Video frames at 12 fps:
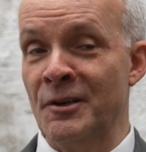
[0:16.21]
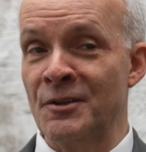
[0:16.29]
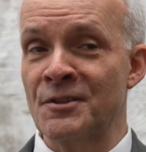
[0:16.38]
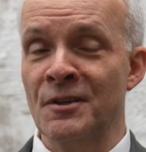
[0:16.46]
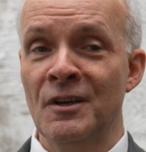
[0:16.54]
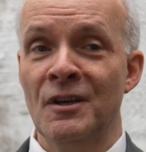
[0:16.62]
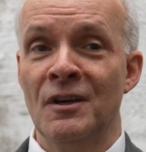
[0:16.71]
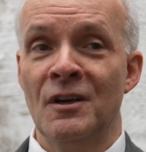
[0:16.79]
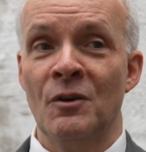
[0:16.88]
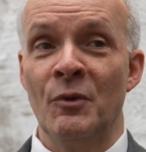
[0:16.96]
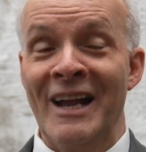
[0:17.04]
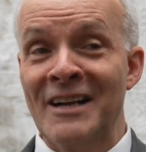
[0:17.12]
years.
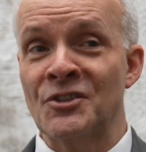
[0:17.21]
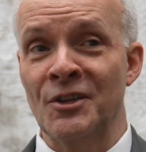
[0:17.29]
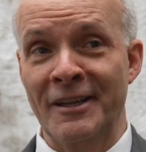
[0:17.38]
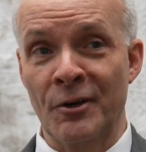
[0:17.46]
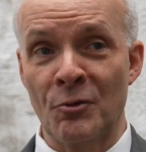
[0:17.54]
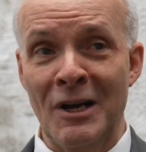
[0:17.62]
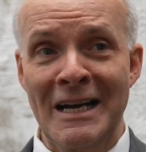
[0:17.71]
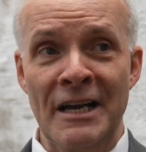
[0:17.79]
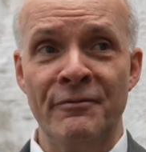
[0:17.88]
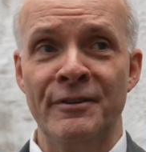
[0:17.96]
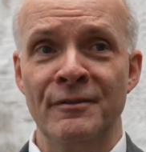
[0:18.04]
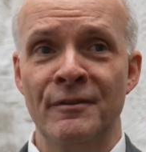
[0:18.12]
We actually
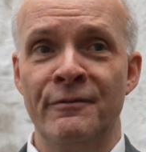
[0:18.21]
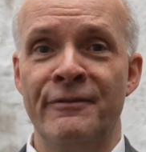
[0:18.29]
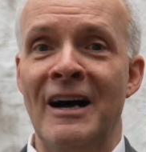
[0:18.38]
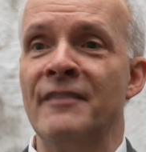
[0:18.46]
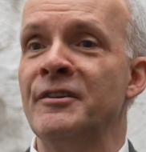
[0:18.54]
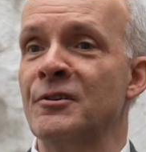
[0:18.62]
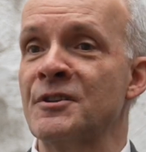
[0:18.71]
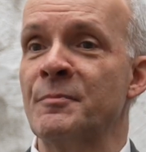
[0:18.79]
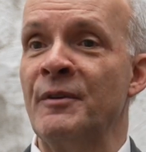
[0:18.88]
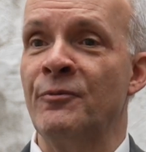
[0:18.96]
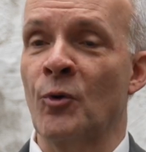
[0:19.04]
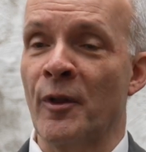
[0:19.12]
arrived 5 years
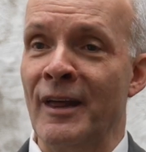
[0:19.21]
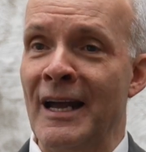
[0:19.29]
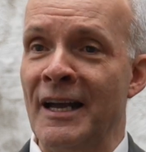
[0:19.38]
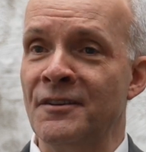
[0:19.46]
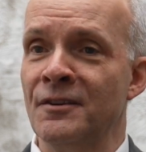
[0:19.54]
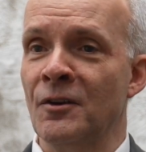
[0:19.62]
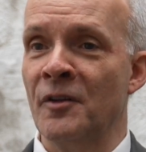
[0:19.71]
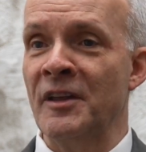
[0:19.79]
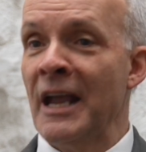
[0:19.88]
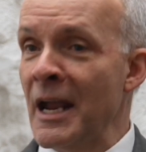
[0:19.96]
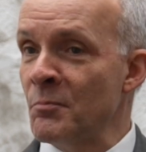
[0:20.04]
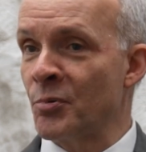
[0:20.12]
before that on
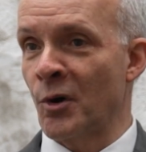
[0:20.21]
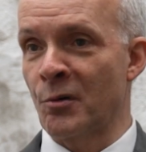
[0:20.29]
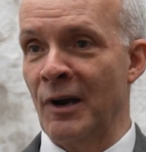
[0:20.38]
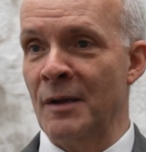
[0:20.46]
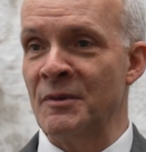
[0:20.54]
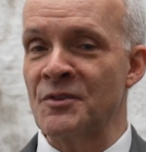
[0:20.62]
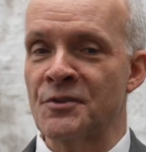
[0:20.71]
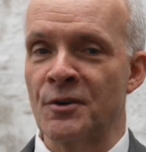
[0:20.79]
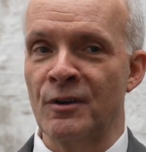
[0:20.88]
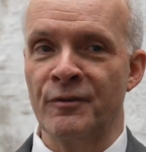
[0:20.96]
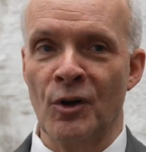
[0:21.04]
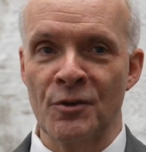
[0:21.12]
the AIM program and
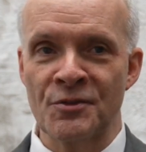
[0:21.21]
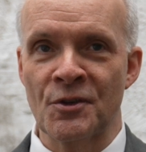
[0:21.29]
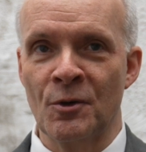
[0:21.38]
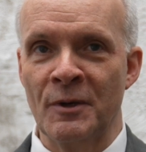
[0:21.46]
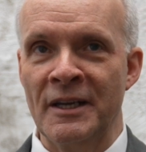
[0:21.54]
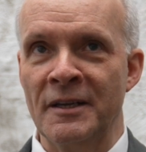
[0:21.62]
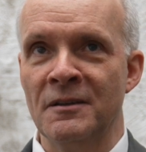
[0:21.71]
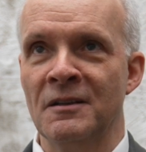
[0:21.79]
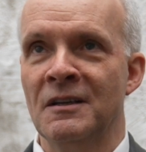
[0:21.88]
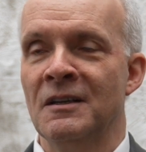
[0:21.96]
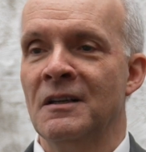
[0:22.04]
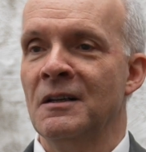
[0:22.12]
served also in
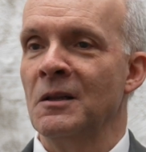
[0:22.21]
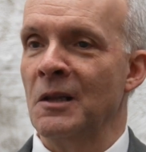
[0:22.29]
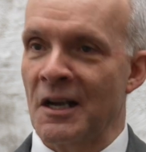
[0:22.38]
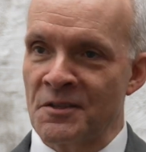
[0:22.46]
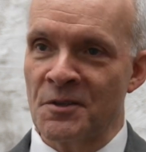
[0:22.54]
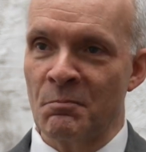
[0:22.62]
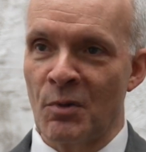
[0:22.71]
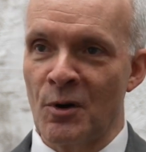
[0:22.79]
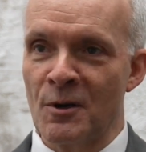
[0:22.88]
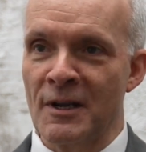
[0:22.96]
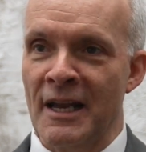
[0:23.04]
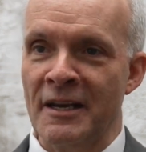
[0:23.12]

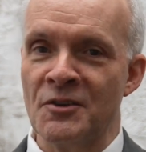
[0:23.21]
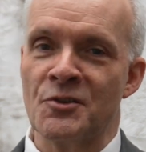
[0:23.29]
Luxembourg and in